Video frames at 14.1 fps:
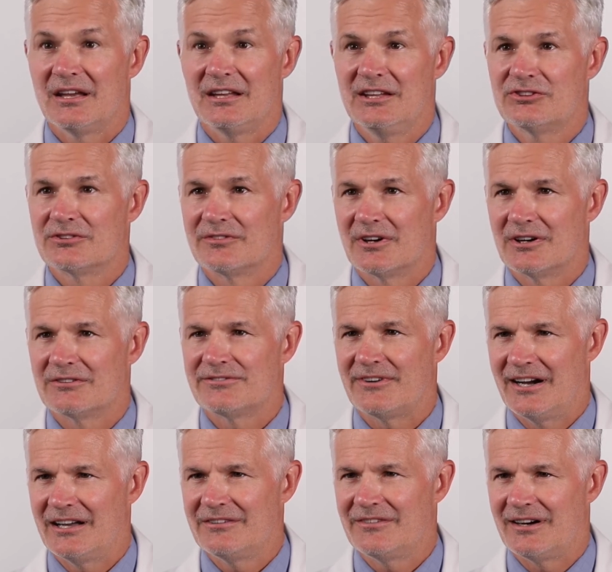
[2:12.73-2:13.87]
Each of our
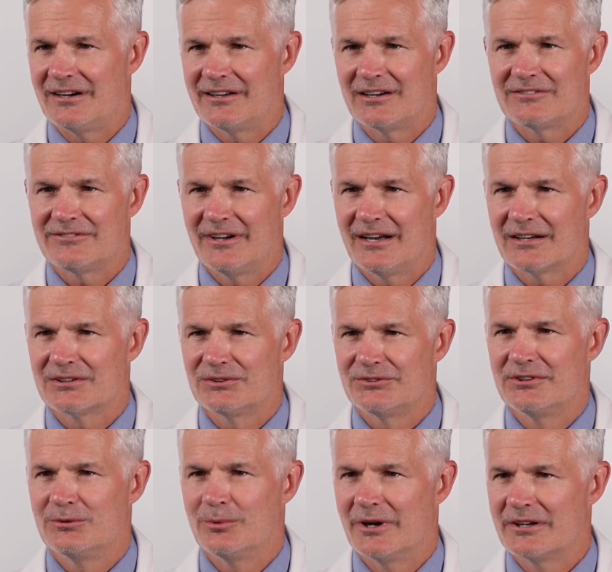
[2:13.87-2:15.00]
five I R
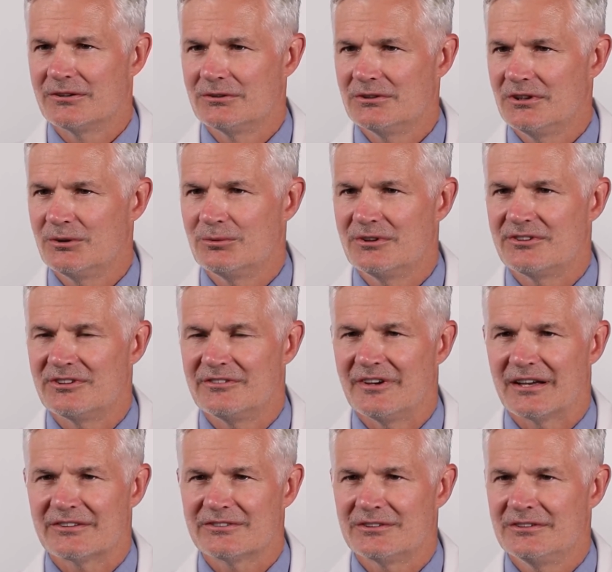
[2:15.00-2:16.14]
faculty regularly receive
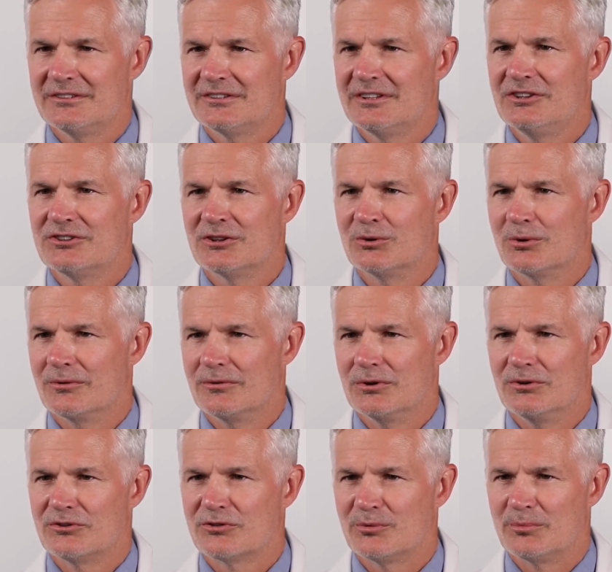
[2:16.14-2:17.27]
excellent teaching
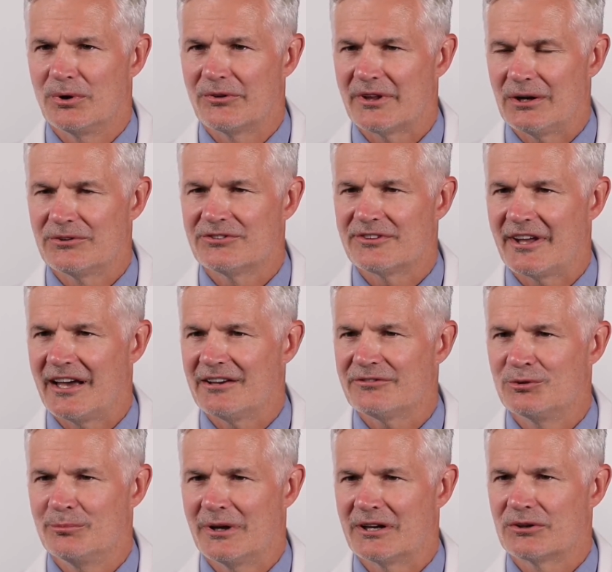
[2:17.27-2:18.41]
reviews from both house staff
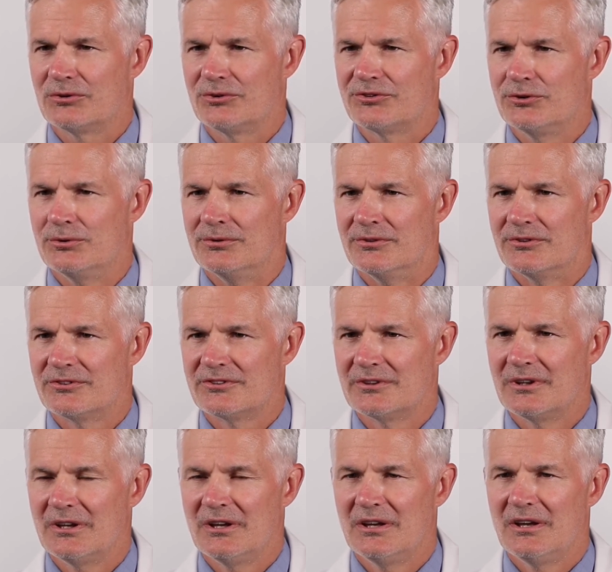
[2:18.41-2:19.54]
and medical students.
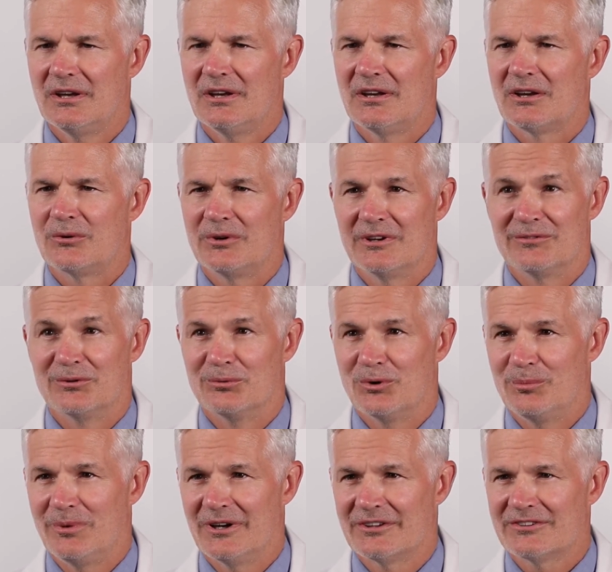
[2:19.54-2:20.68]
We have a
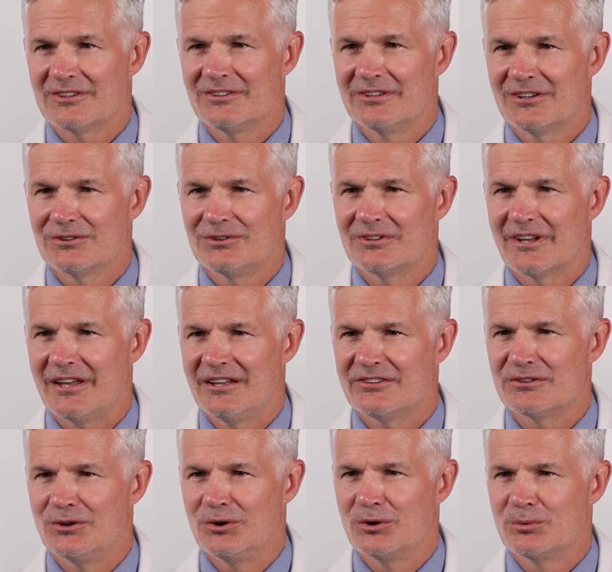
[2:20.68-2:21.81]
robust clinical
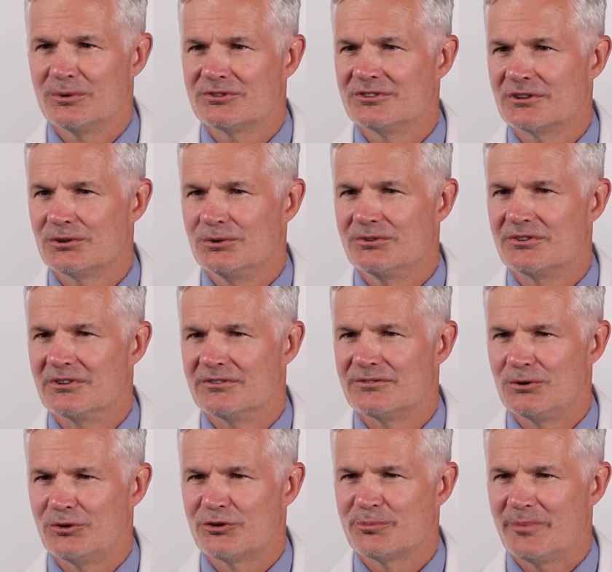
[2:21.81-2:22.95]
caseload which includes the
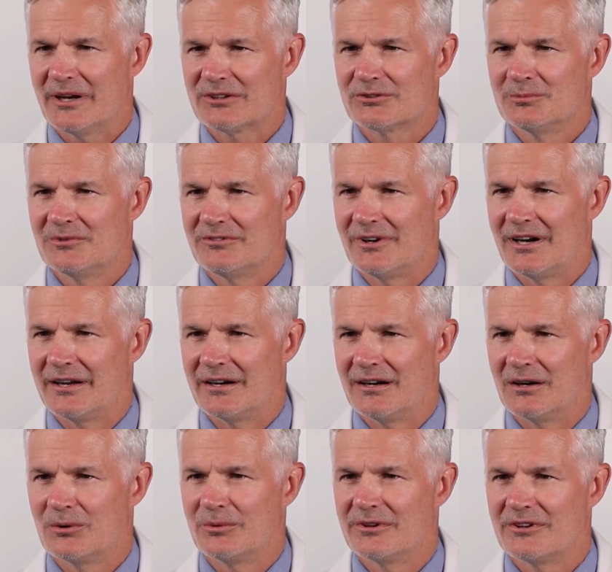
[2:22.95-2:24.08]
full spectrum of I
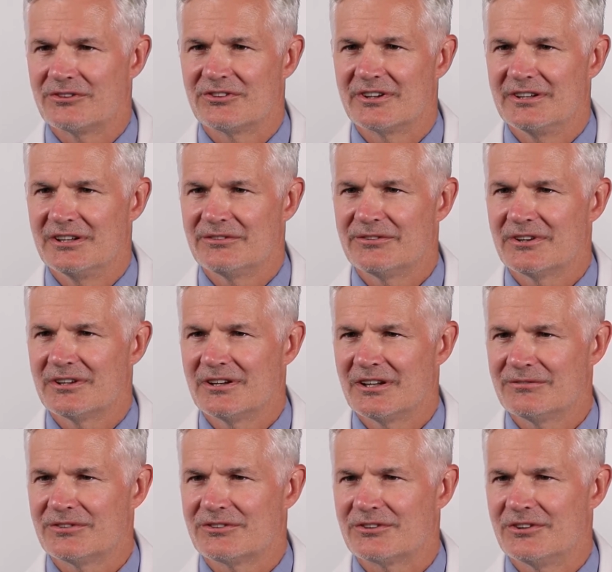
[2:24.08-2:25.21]
R with a significant
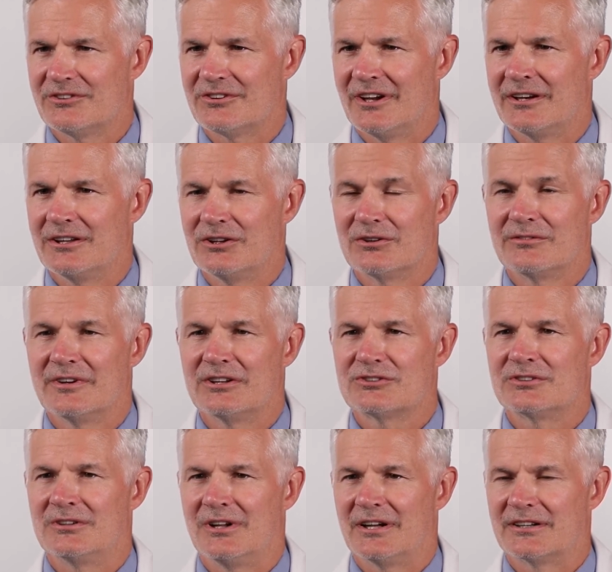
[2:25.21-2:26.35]
emphasis on
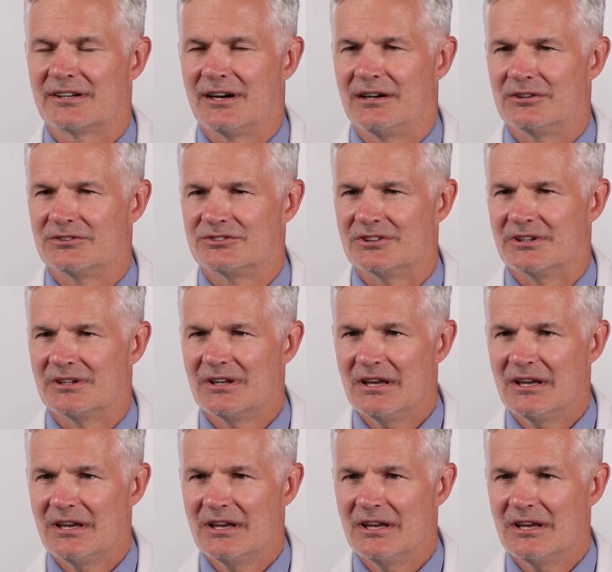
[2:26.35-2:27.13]
interventional oncology.